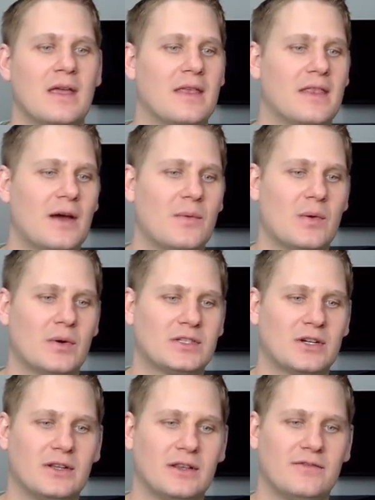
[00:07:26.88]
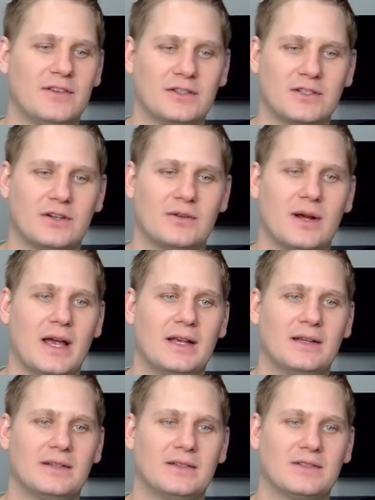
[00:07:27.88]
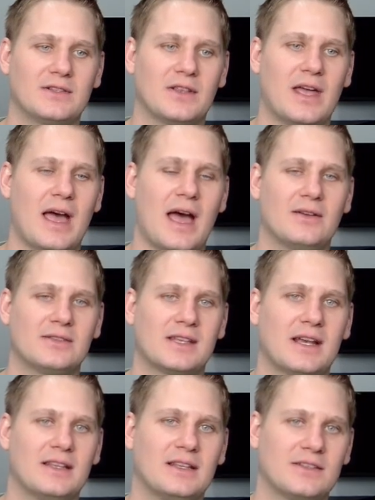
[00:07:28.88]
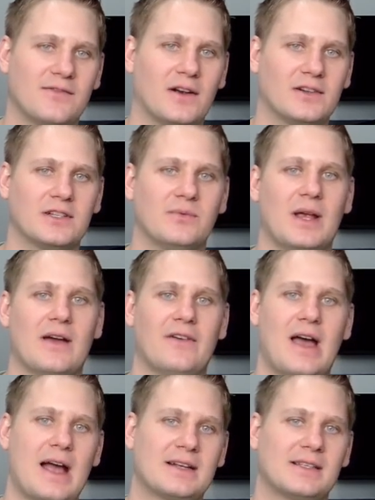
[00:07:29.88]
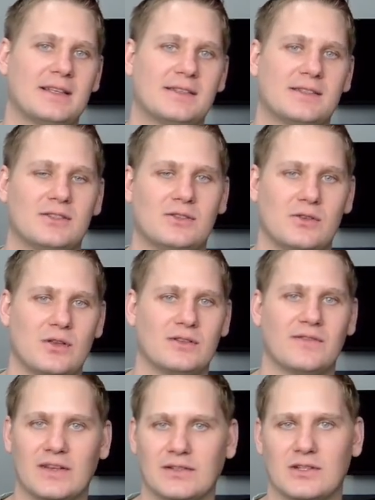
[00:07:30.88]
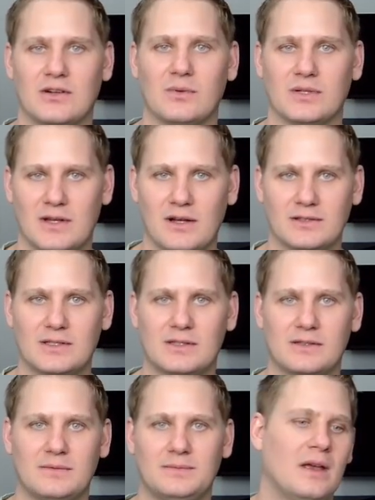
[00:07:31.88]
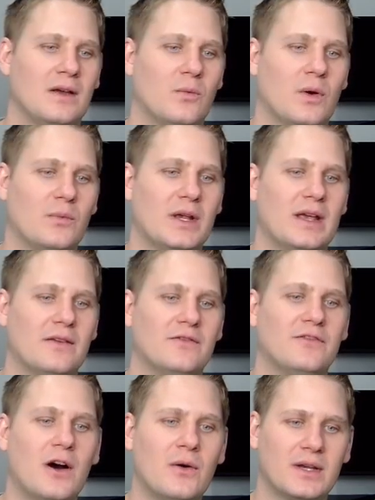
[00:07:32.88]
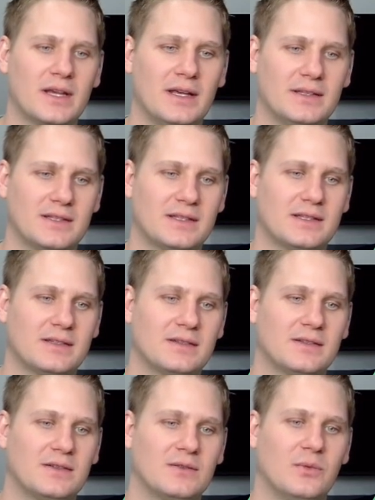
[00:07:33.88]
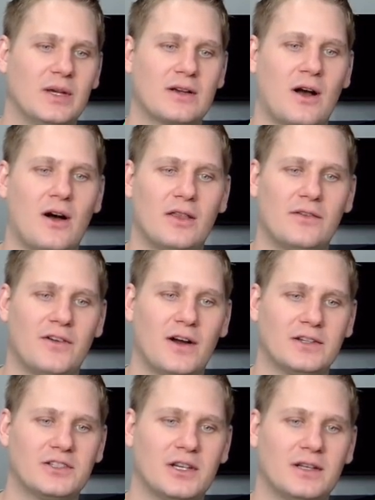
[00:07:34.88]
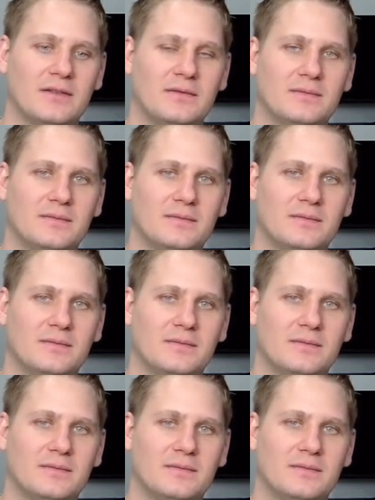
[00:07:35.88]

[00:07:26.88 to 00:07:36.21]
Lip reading: Then we return the filtered array so that outside of this function, we have access to those filtered results. When we invoke it, we call the function,